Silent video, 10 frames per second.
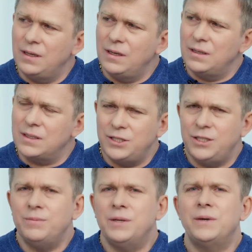Why do
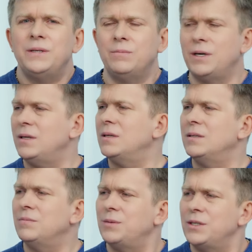we need
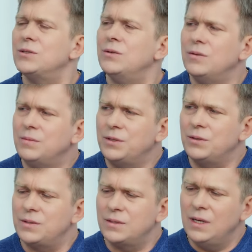misunderstandings? A
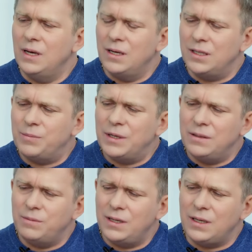simple question.
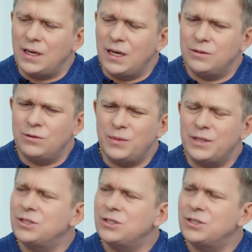Misunderstanding